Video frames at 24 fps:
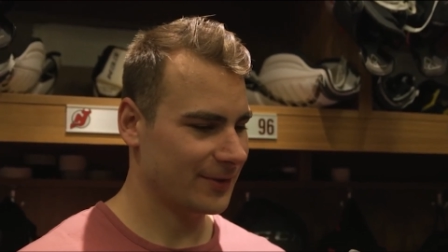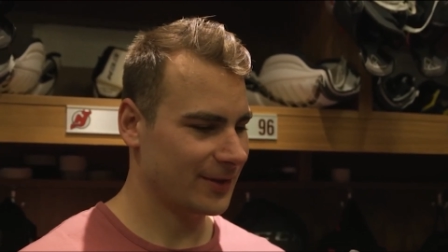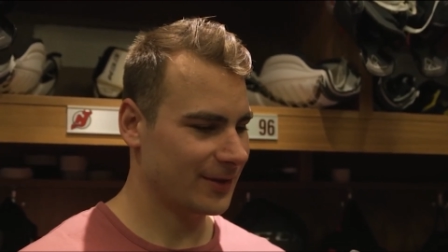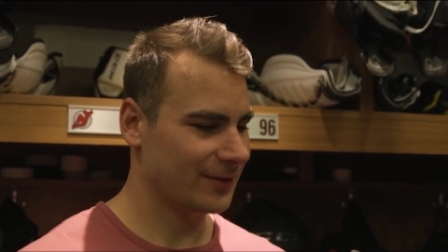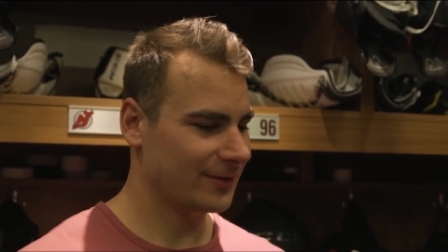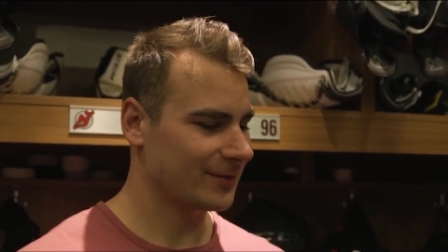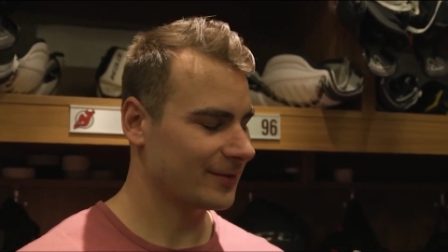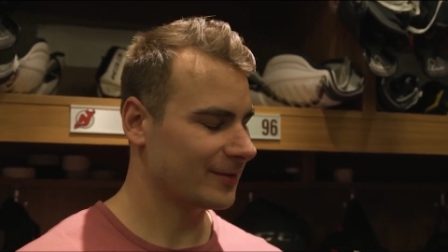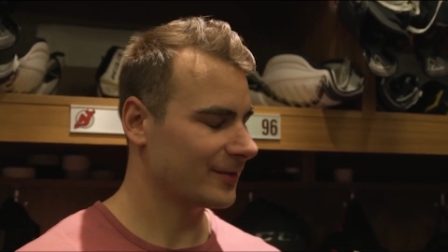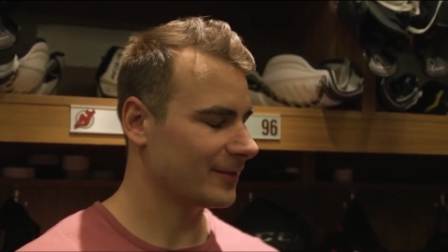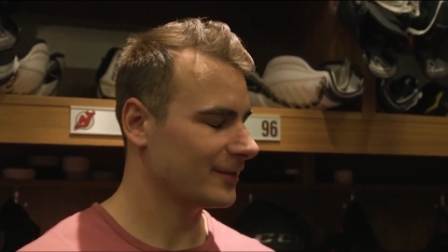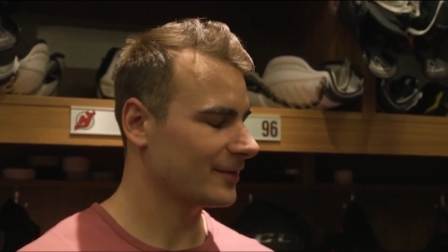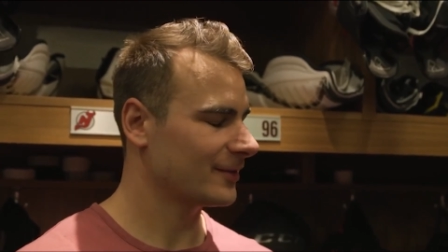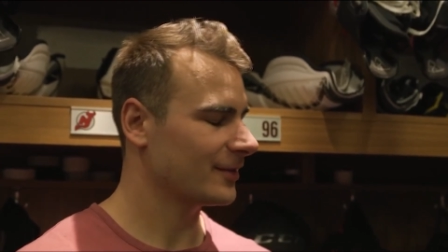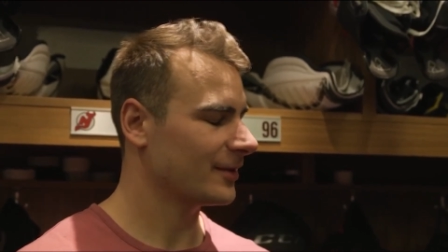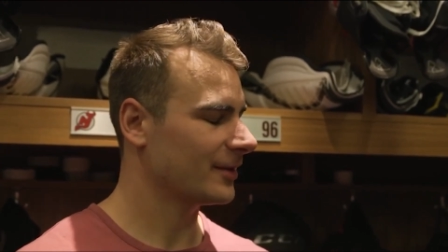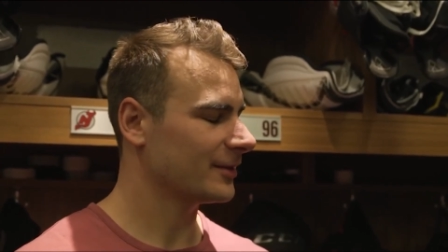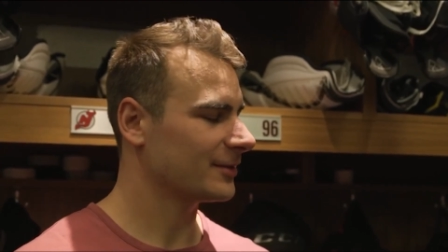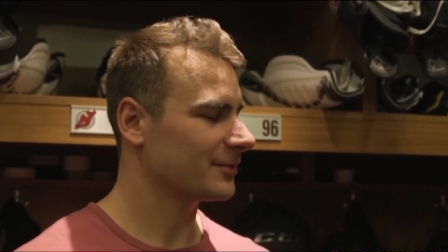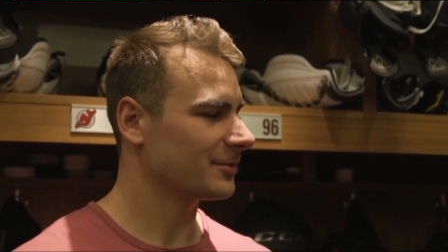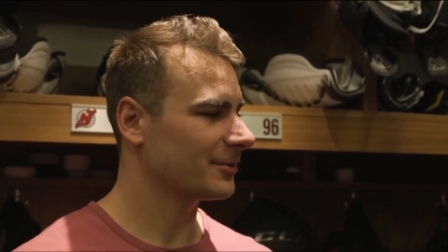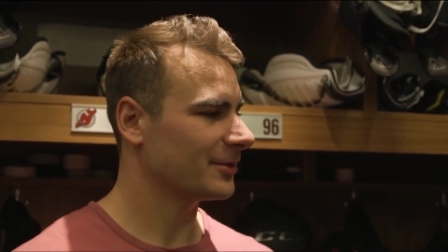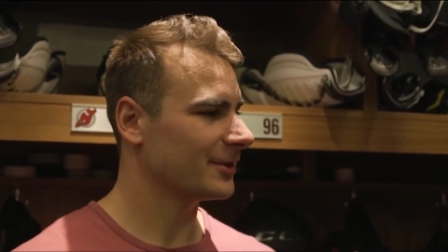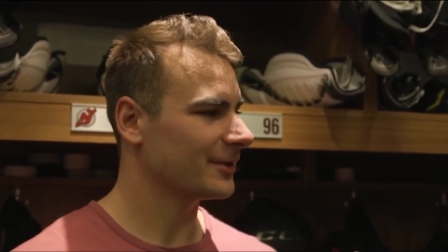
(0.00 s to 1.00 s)
yeah, it's it's a
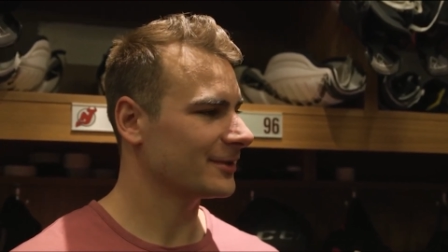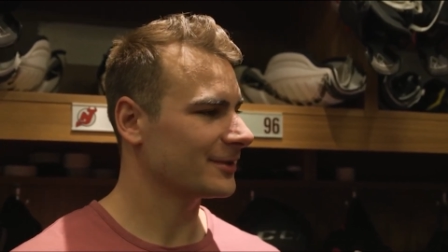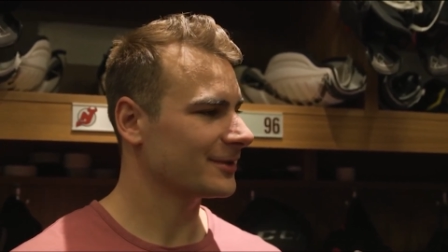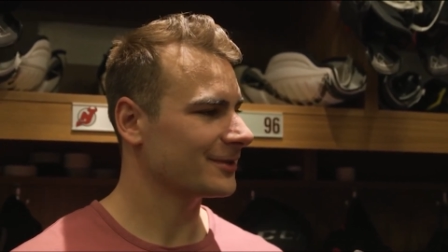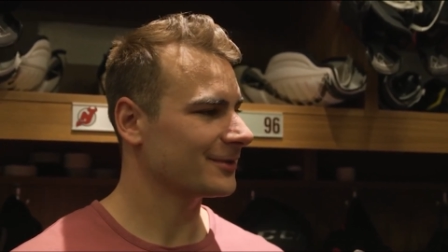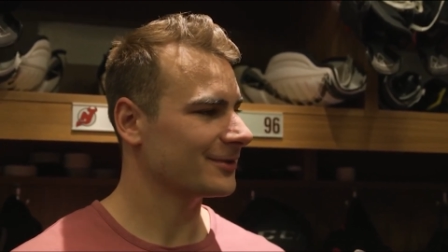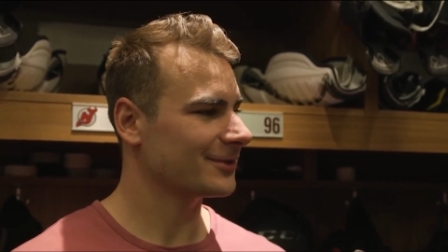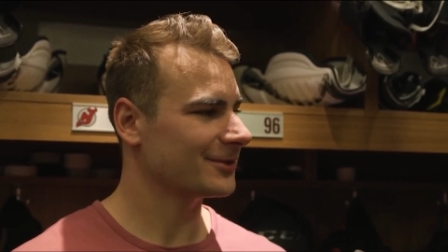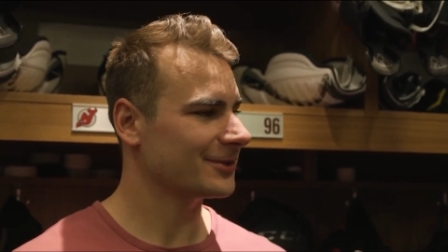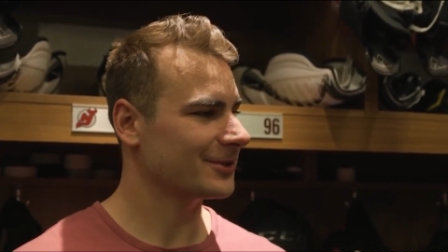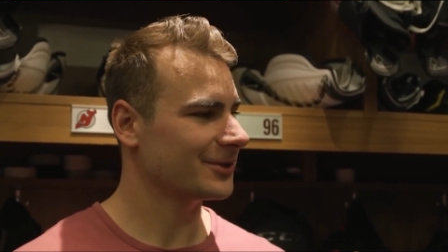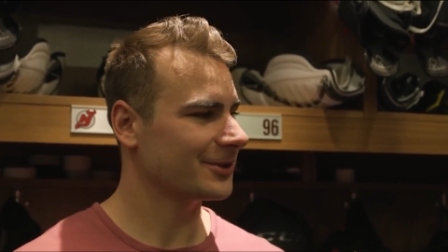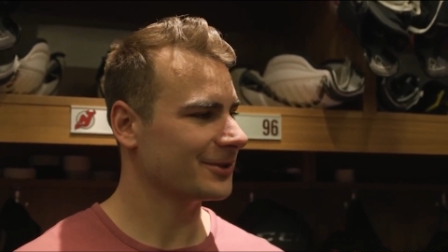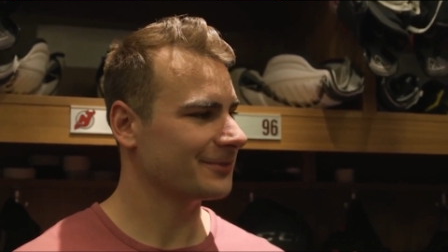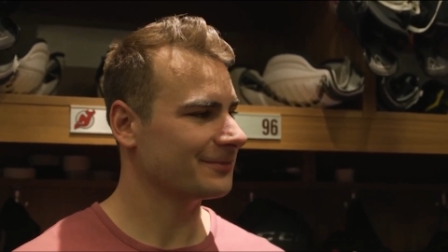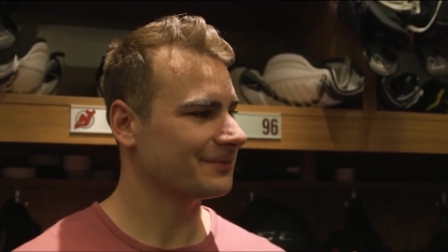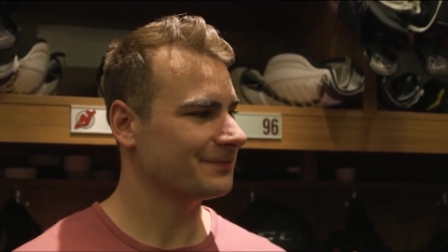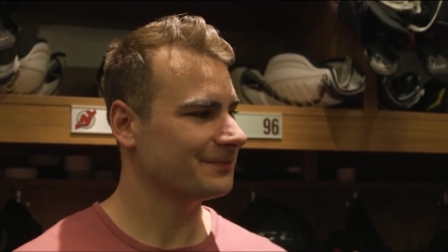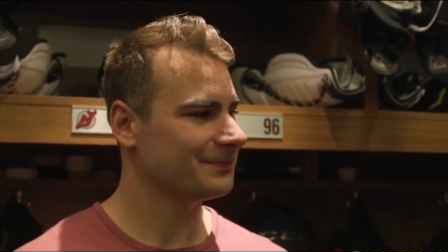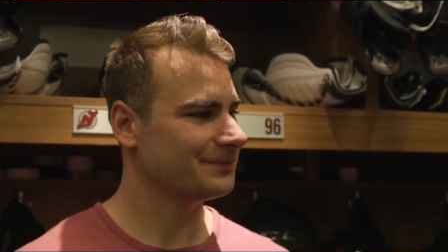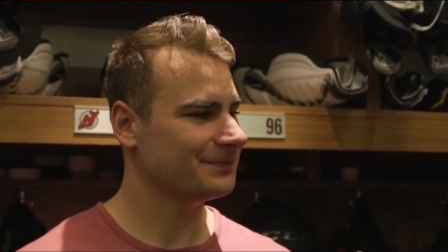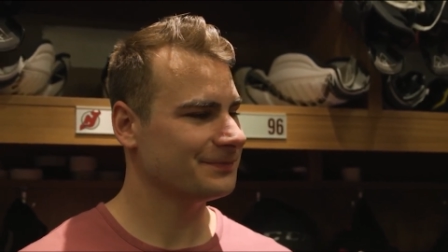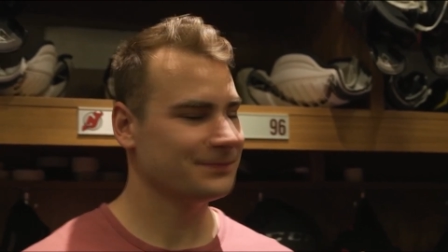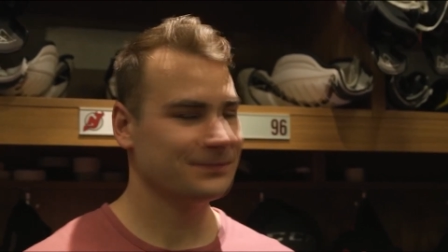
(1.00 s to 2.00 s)
nice place for sure.
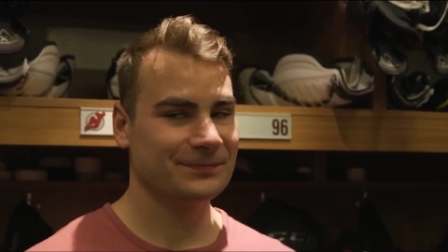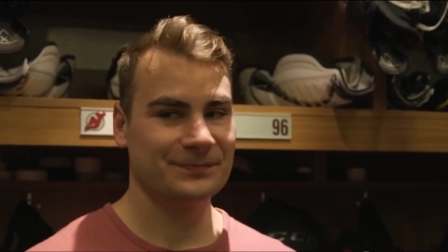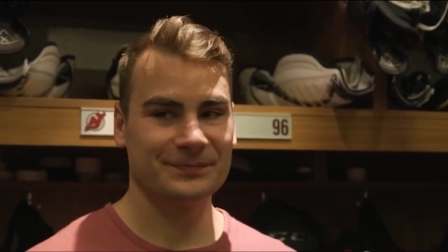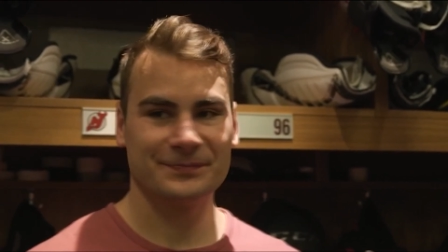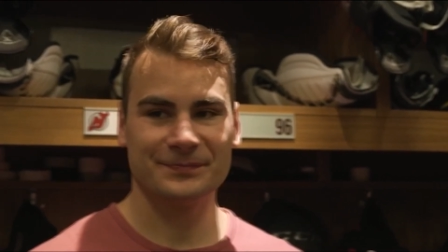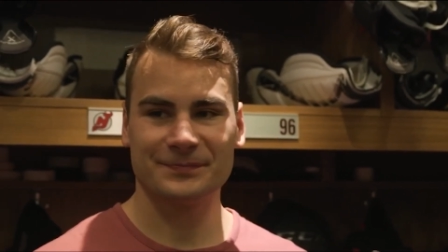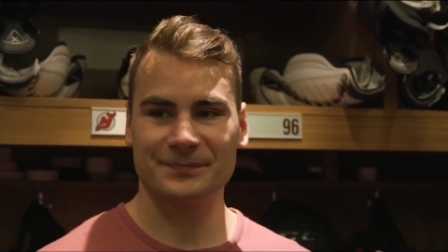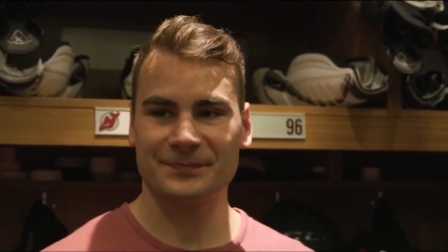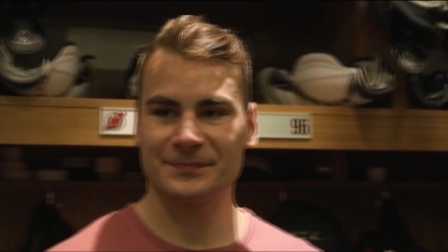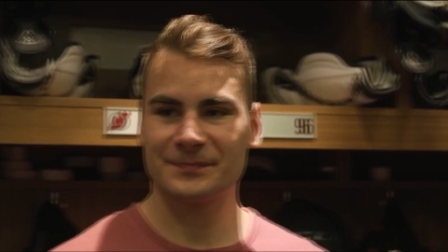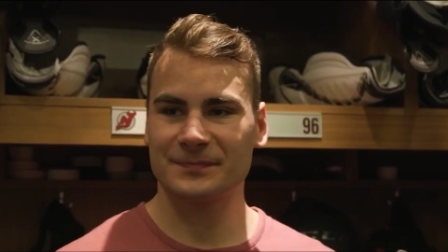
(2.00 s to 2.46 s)
What was your